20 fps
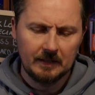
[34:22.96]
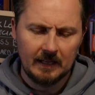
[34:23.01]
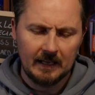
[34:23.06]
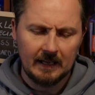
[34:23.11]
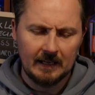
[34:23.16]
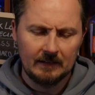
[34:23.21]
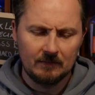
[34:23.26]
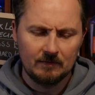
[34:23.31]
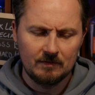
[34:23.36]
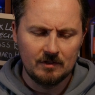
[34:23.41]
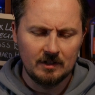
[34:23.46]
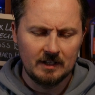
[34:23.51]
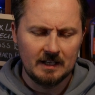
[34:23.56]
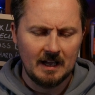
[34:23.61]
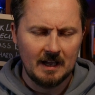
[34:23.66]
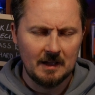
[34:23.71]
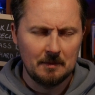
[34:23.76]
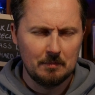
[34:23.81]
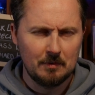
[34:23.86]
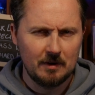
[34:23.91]
at
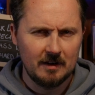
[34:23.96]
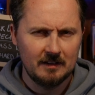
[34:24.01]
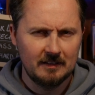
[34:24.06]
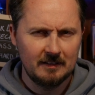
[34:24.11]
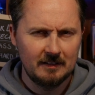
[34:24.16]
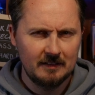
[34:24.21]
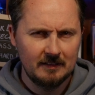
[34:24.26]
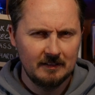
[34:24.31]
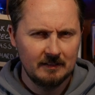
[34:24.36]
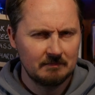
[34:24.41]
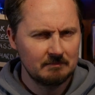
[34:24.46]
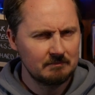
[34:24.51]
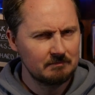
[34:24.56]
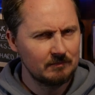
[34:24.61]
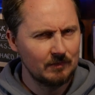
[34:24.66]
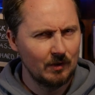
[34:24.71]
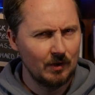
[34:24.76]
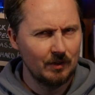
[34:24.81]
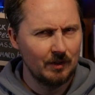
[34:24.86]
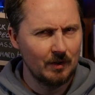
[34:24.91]
really high prices
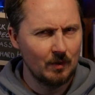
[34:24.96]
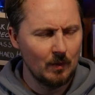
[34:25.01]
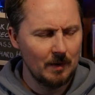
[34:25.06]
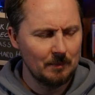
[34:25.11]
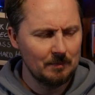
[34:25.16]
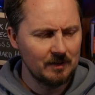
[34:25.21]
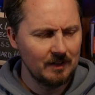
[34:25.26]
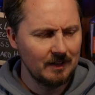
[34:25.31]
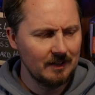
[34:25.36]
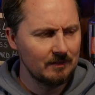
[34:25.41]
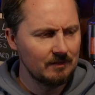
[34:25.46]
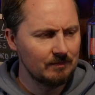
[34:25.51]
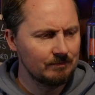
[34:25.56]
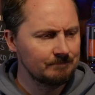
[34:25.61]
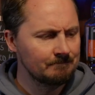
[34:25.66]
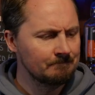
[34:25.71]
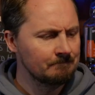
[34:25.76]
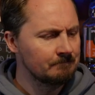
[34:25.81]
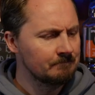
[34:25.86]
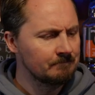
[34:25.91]
on their website.
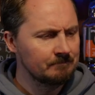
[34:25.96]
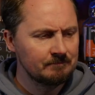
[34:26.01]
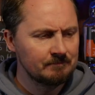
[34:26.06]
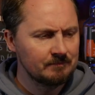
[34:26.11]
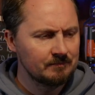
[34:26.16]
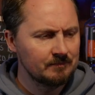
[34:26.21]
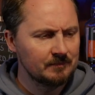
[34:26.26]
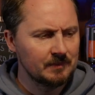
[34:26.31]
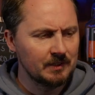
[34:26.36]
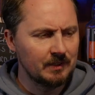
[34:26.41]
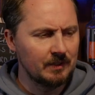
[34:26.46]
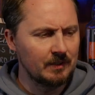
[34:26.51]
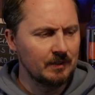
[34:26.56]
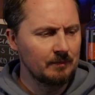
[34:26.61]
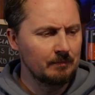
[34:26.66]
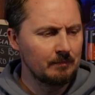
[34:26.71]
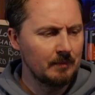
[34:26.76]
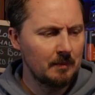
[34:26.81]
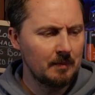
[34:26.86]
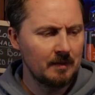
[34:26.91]
Don't
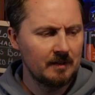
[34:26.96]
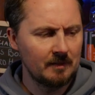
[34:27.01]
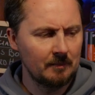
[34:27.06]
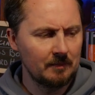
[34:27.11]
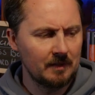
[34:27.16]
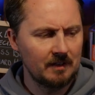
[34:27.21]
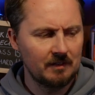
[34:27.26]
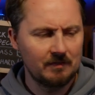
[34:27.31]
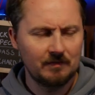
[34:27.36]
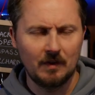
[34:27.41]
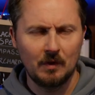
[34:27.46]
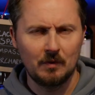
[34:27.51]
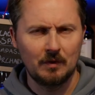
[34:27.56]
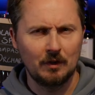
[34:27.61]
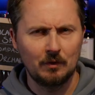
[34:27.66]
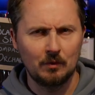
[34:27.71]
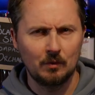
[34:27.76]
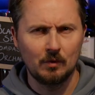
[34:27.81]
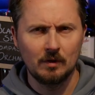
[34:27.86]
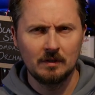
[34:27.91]
know, maybe somebody's
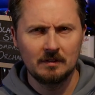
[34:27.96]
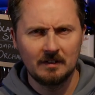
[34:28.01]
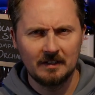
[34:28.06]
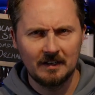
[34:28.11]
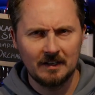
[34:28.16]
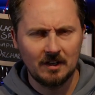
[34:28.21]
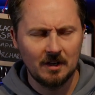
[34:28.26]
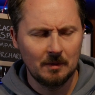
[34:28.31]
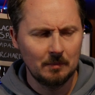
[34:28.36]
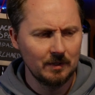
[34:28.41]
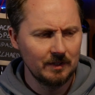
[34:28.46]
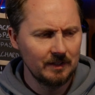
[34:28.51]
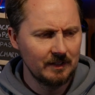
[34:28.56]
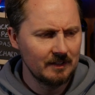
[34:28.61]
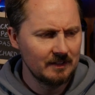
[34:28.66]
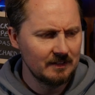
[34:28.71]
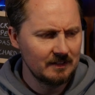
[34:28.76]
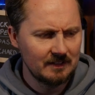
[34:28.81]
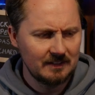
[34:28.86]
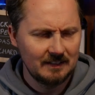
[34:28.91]
found a door in a
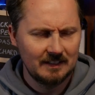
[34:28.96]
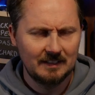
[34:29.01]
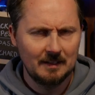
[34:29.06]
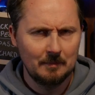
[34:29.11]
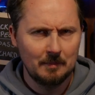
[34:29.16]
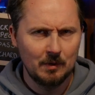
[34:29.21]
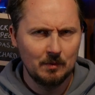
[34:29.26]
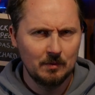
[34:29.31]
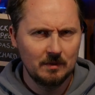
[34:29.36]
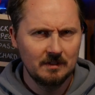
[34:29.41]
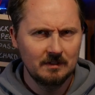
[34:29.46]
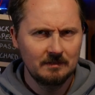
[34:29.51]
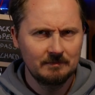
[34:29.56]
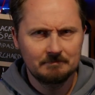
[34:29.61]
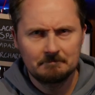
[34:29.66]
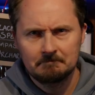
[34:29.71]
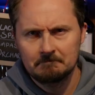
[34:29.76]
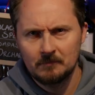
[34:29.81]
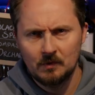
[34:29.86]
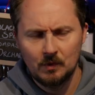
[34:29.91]
cupboard in the building,
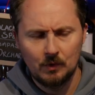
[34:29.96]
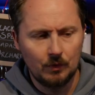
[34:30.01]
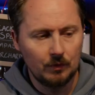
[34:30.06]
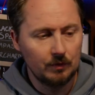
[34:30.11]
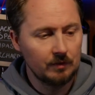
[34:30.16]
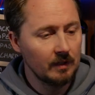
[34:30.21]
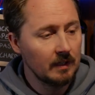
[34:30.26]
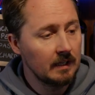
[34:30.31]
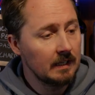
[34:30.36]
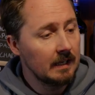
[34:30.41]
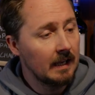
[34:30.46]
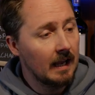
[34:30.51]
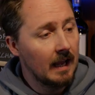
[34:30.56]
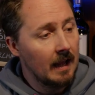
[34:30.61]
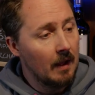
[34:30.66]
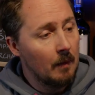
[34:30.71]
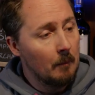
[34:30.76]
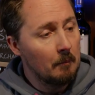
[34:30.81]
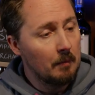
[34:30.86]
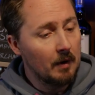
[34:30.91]
who knows.
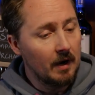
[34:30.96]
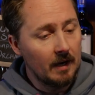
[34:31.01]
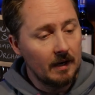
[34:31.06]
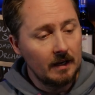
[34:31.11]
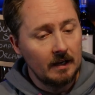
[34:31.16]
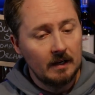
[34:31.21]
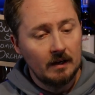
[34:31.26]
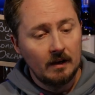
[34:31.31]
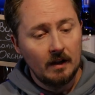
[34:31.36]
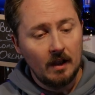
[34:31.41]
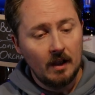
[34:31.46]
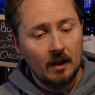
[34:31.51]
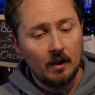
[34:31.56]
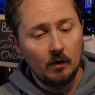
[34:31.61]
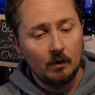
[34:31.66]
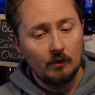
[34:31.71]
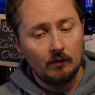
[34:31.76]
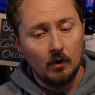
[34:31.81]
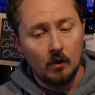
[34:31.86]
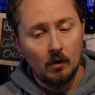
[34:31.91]
But
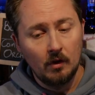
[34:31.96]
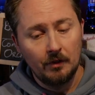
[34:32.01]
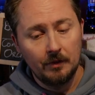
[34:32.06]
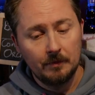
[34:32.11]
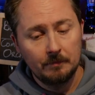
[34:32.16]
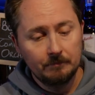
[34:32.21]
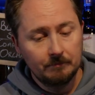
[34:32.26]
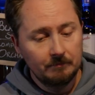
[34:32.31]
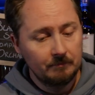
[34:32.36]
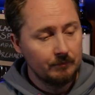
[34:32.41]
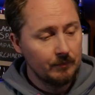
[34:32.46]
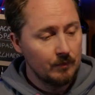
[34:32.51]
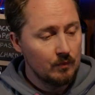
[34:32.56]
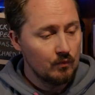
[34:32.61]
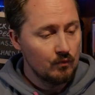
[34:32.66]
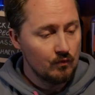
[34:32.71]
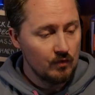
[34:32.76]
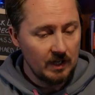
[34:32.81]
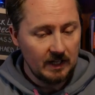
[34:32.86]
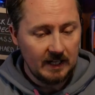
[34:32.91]
out of all of them,
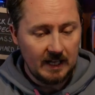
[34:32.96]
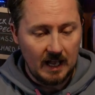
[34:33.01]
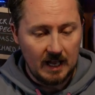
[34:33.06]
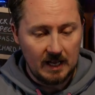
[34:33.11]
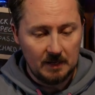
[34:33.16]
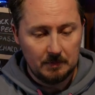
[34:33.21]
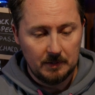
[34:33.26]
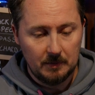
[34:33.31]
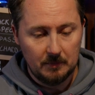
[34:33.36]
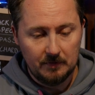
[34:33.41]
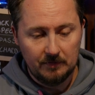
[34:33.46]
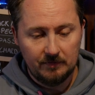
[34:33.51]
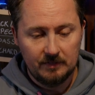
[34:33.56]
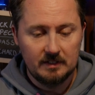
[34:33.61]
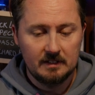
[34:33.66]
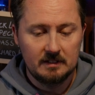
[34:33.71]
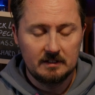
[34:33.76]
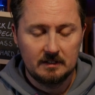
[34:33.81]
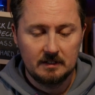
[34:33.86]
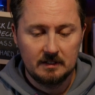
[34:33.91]
really happy
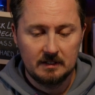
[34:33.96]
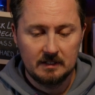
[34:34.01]
with it.